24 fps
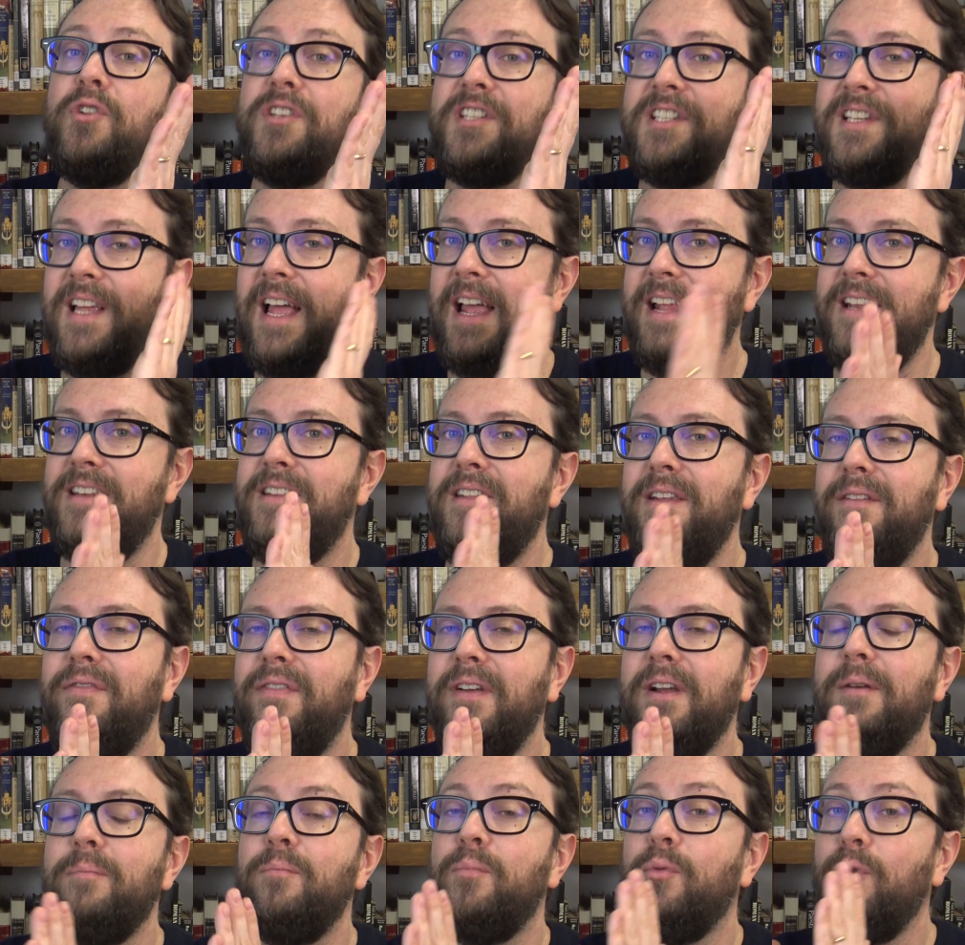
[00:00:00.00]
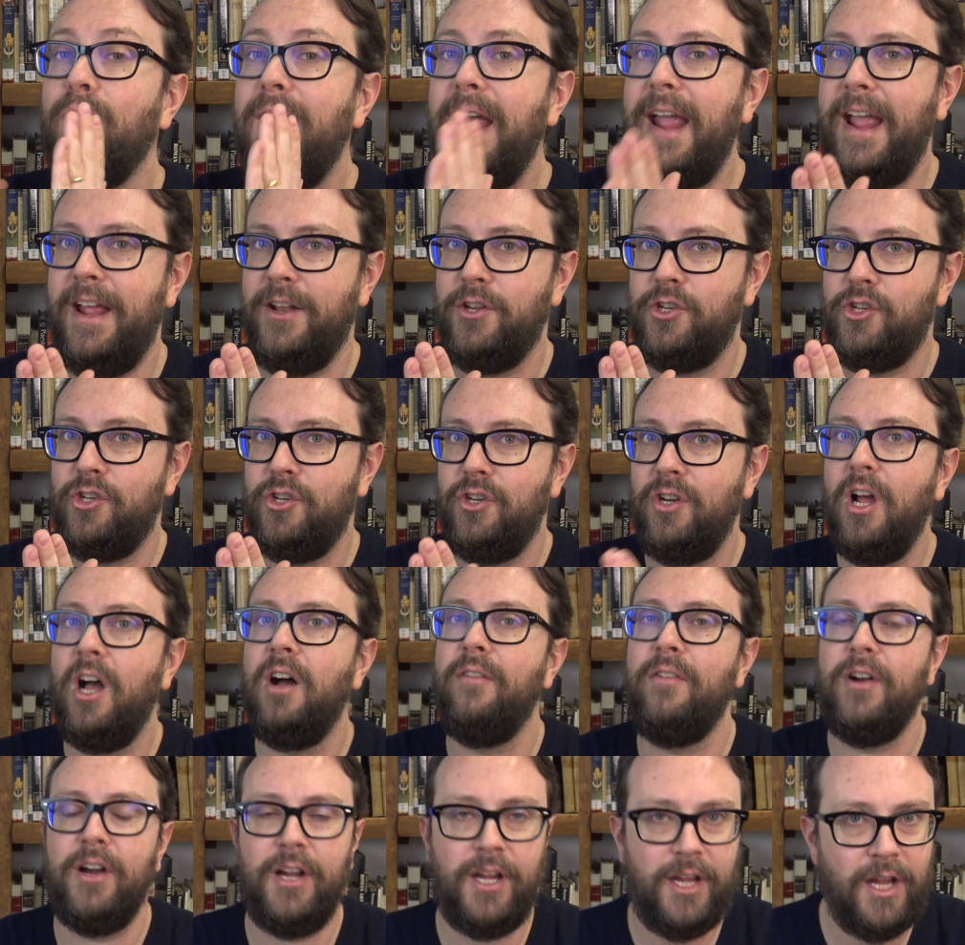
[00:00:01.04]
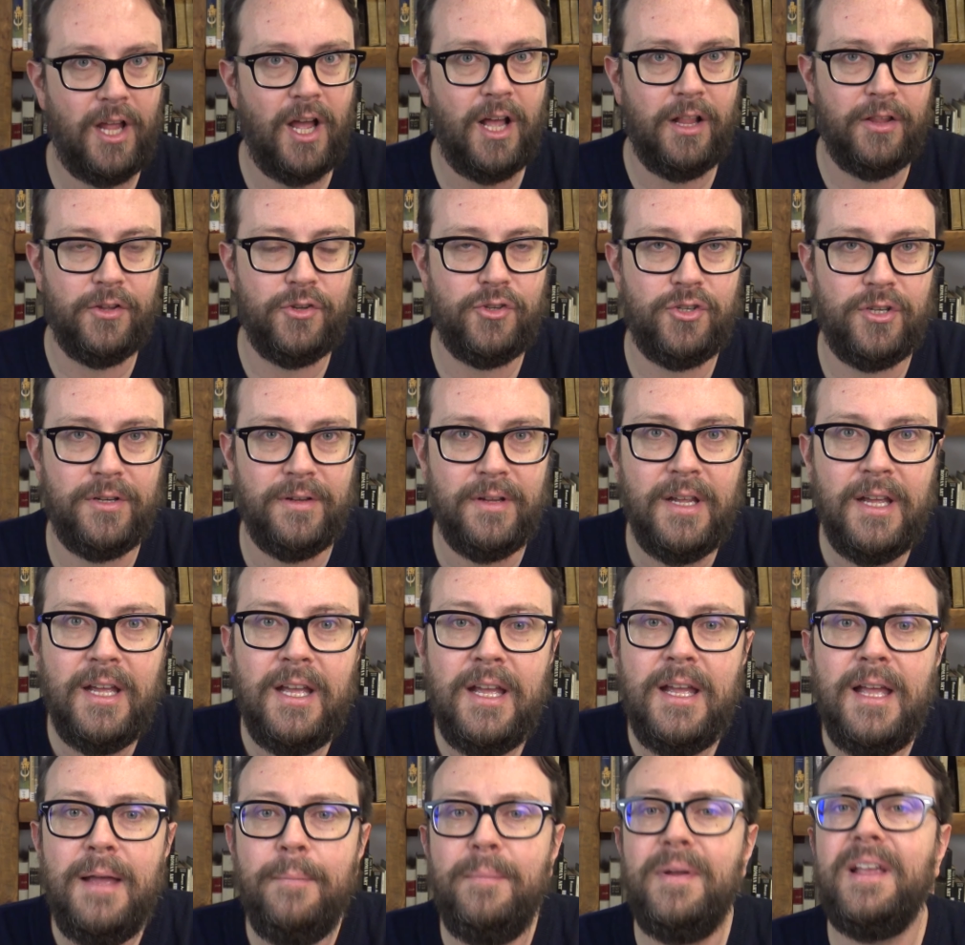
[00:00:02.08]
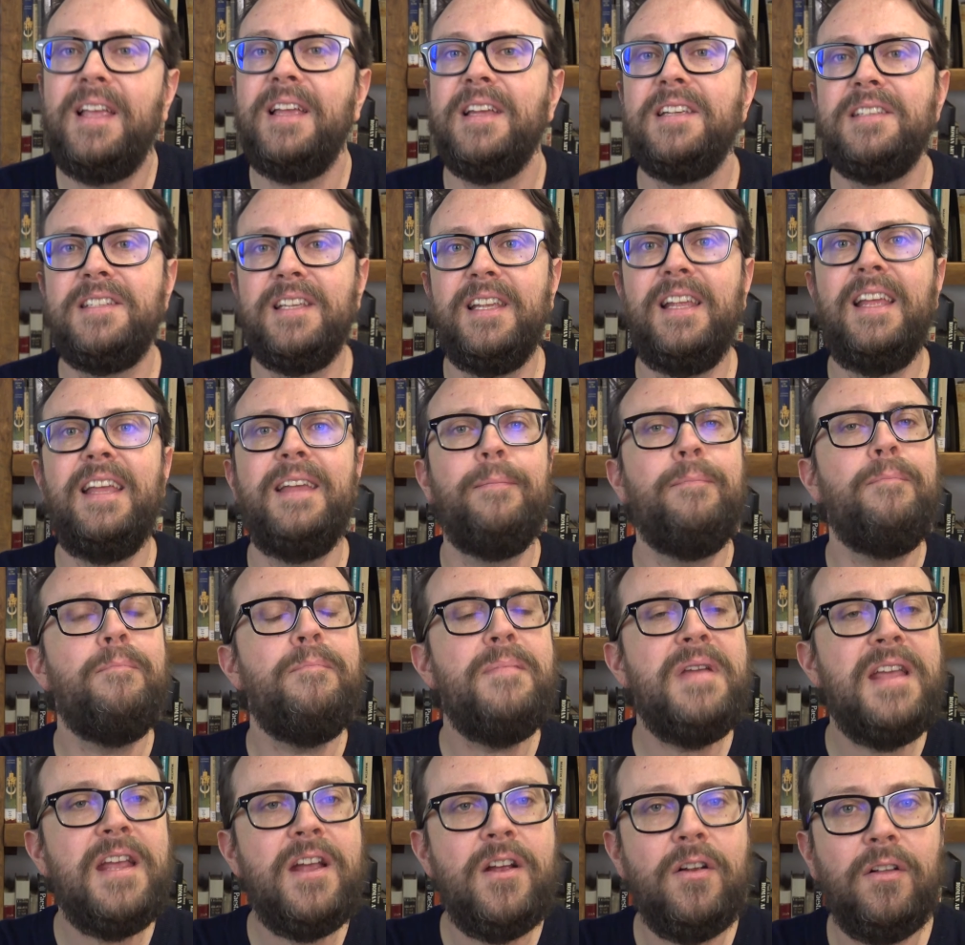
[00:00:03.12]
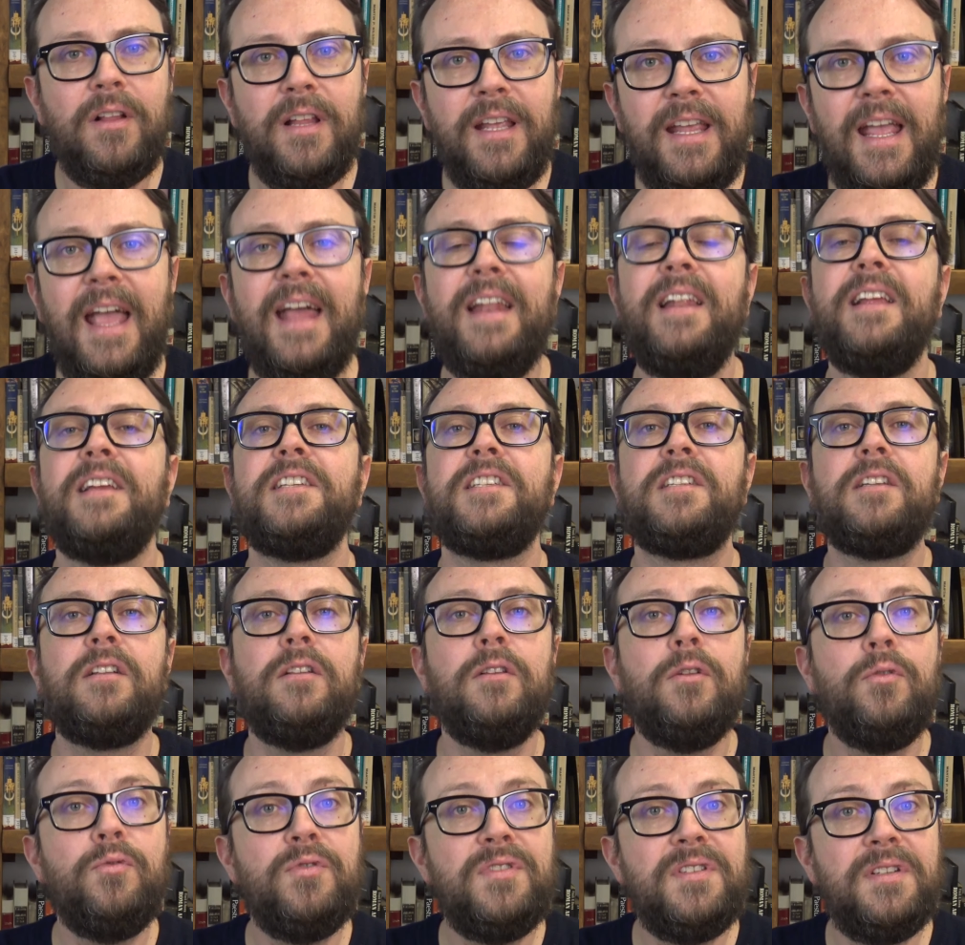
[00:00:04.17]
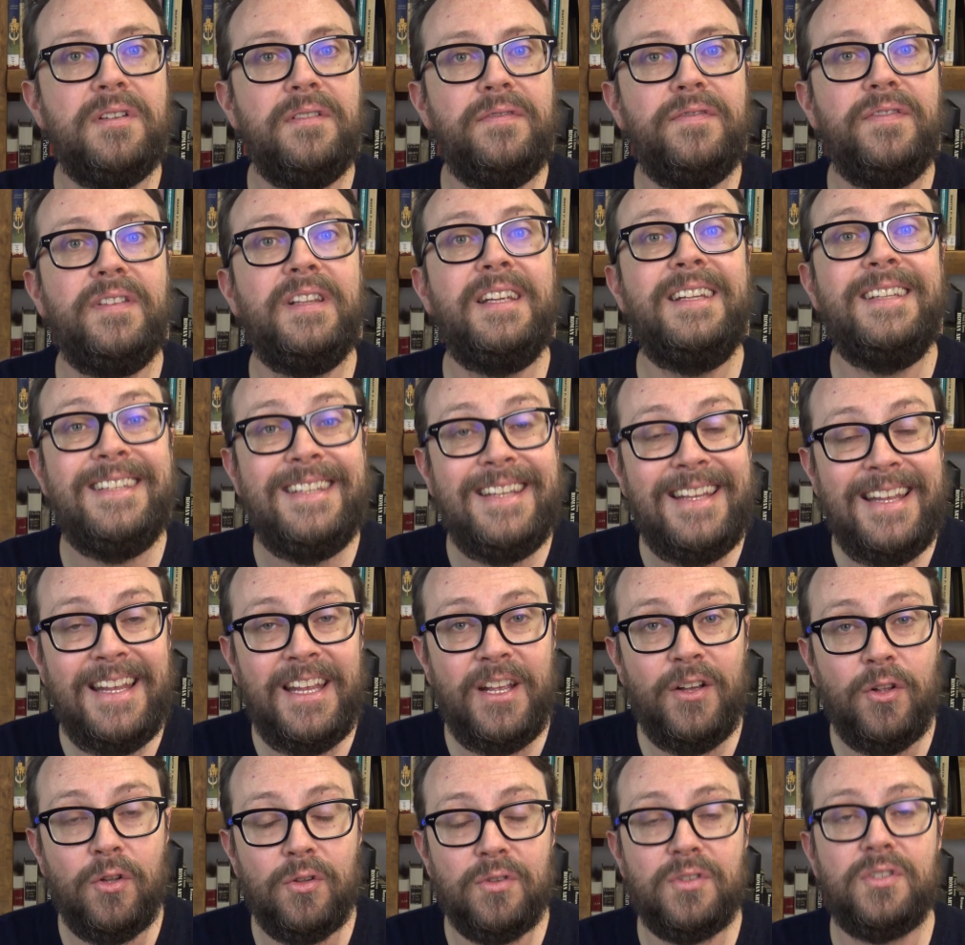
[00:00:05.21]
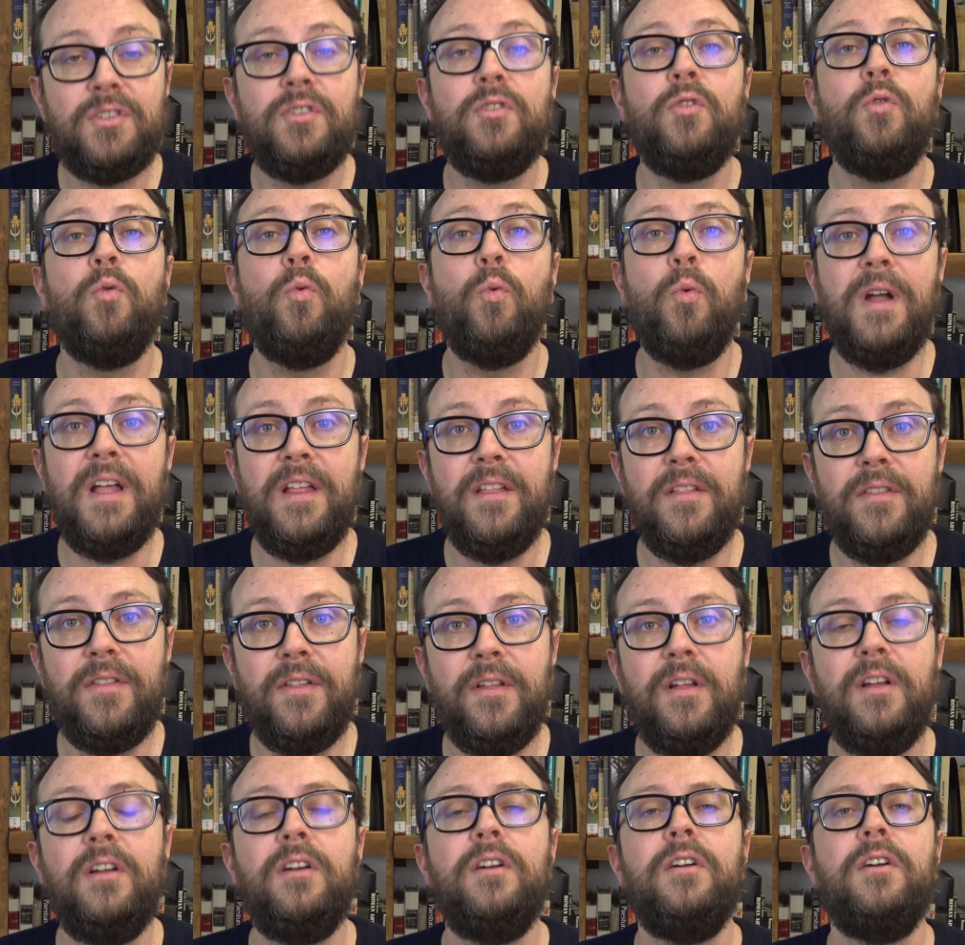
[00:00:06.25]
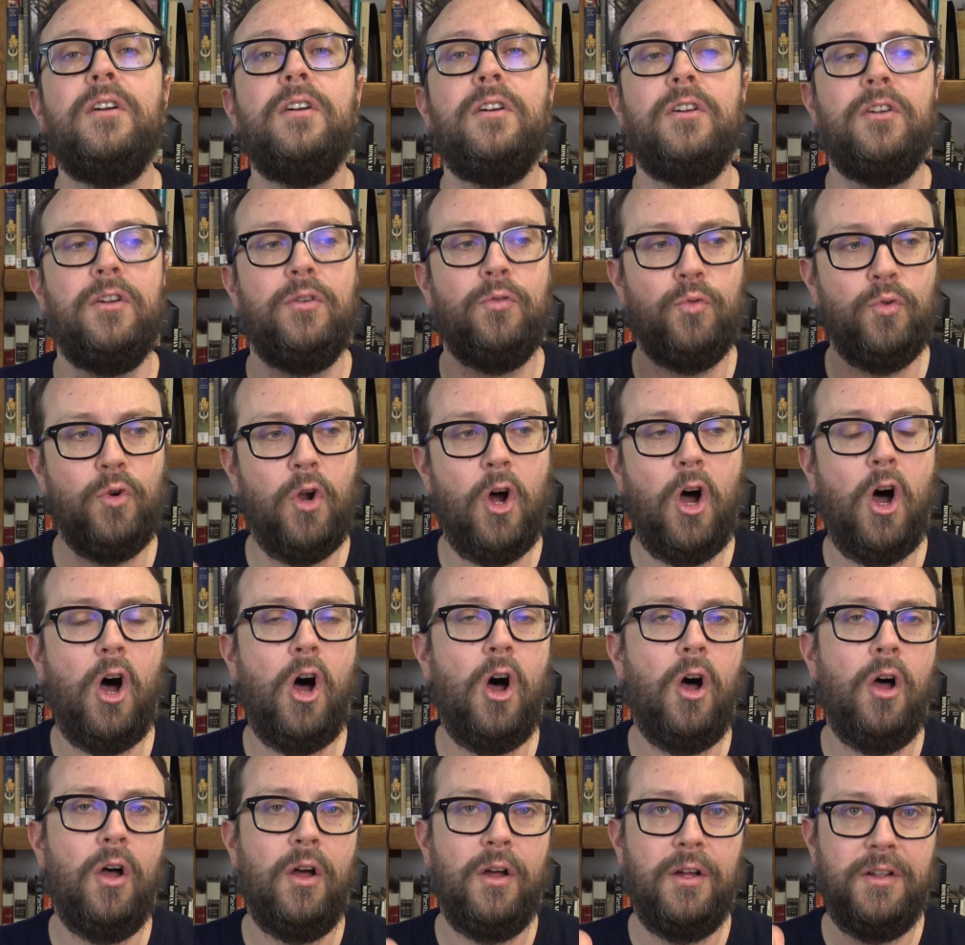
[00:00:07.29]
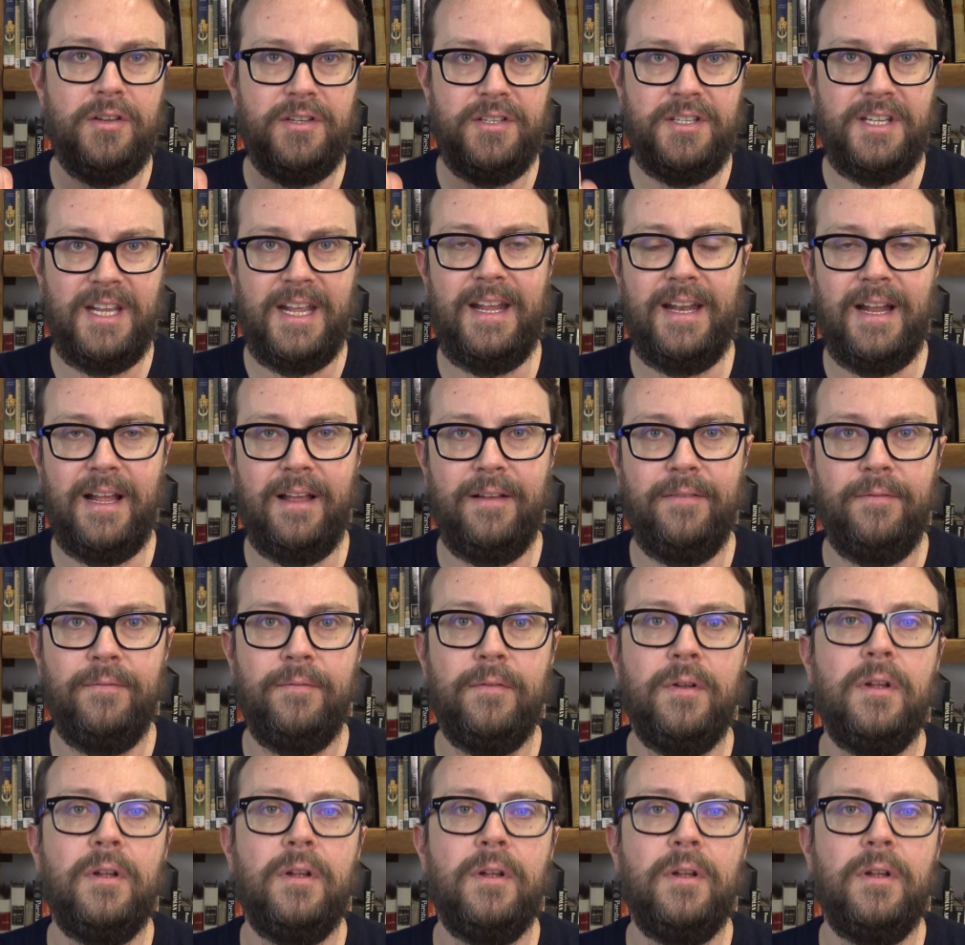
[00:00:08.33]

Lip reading: scientific branch of archaeology, because it merely and exclusively deals with raw data.